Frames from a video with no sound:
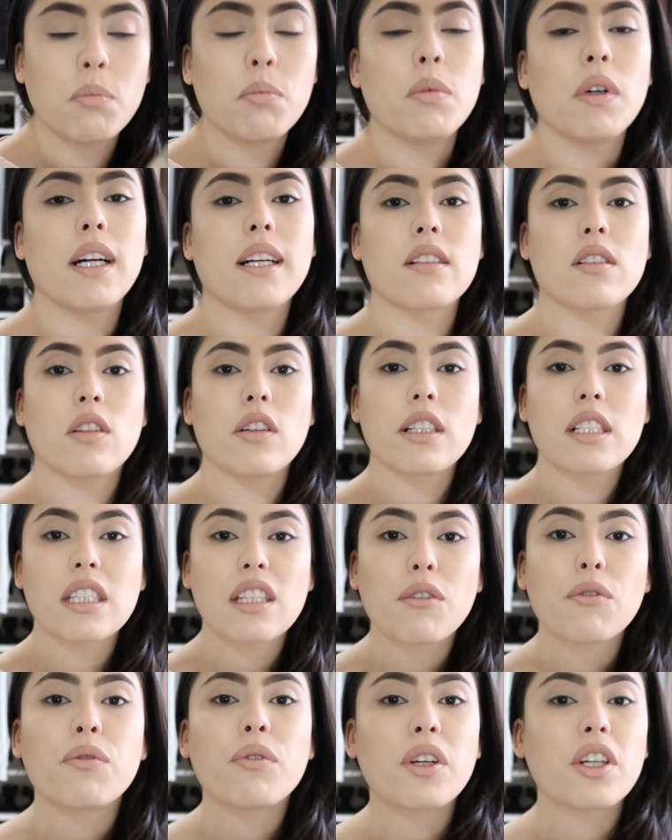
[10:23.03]
But as long as
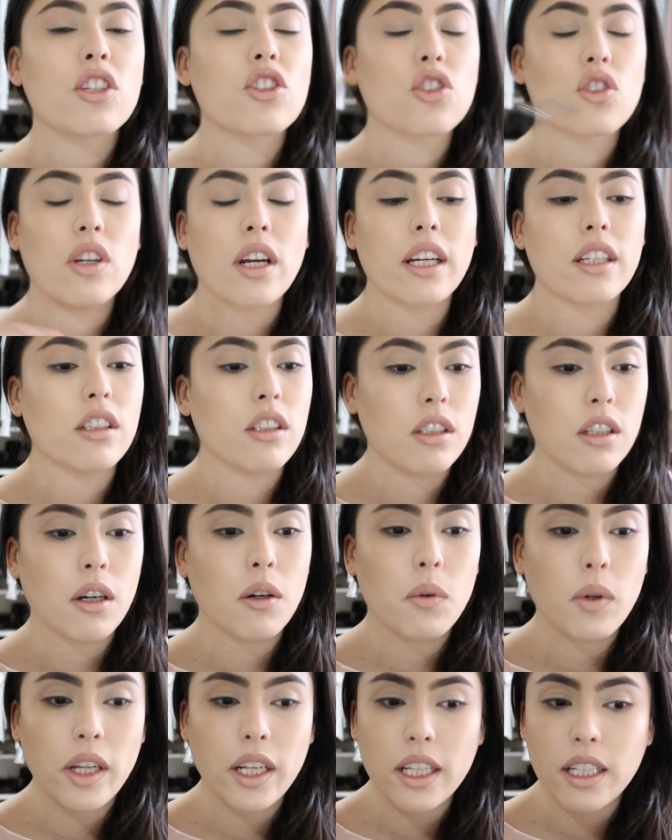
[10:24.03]
the first try you
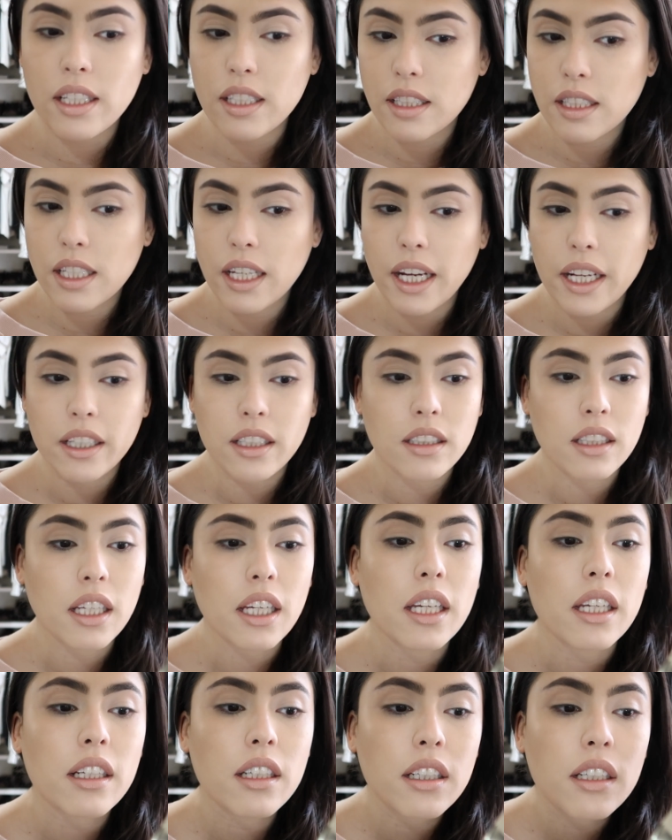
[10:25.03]
go in and it's kind of
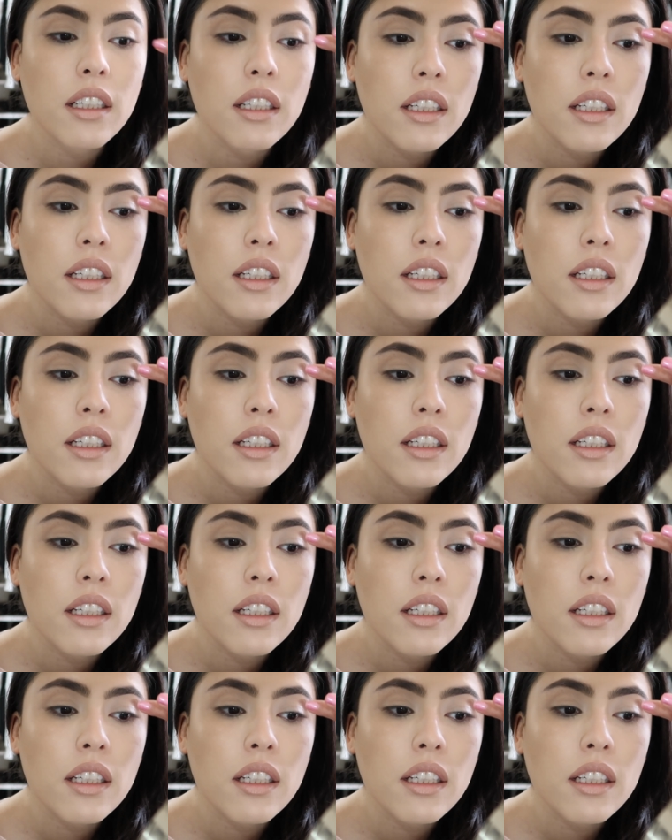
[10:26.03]
like,